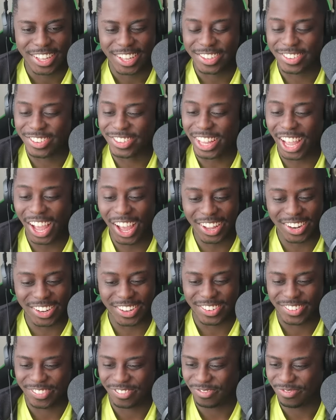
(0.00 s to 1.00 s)
It's
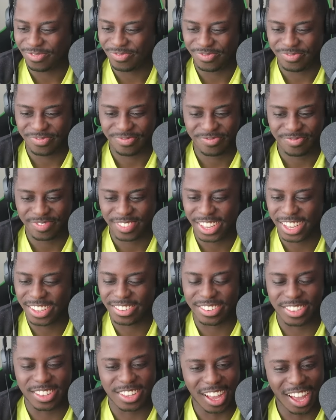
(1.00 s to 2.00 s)
done.
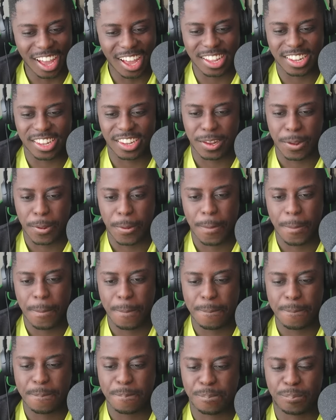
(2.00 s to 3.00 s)
It's done.
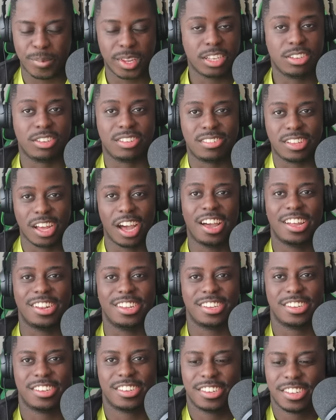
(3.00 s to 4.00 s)
It's
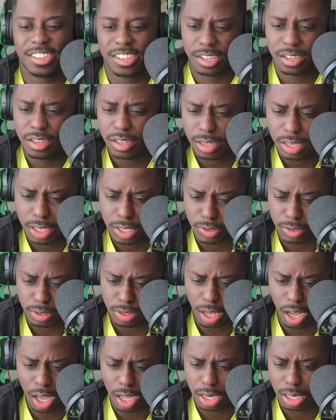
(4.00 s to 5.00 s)
done. It's
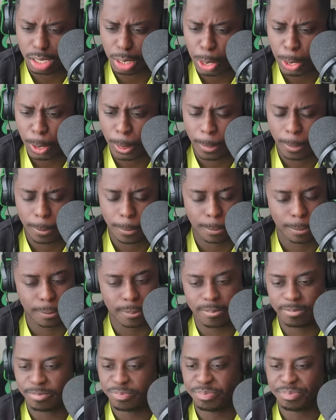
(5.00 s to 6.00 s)
done.
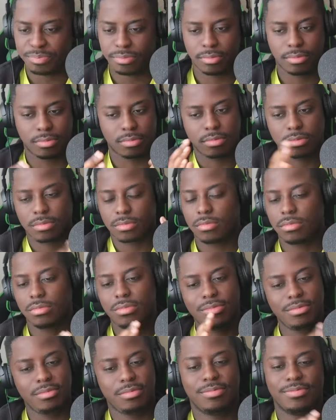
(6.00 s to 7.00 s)
And it's
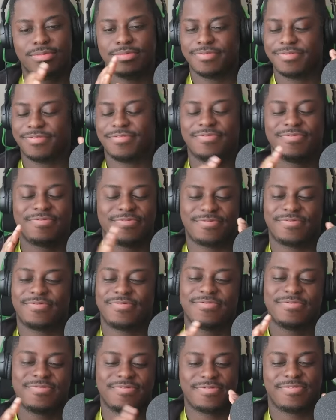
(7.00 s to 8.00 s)
more than just white
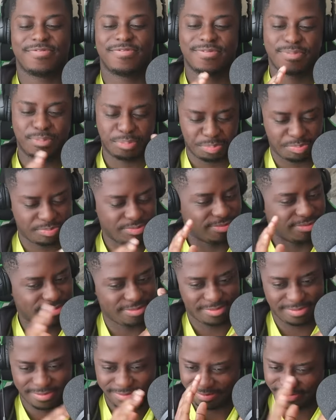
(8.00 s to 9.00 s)
noise.
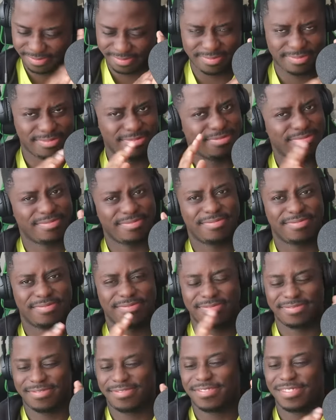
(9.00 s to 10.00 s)
It's the
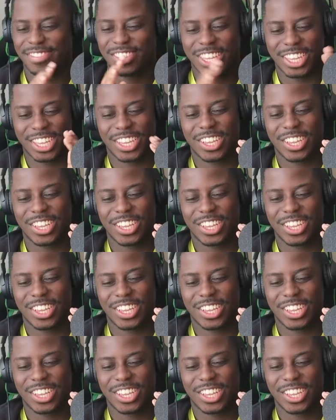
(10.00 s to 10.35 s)
kind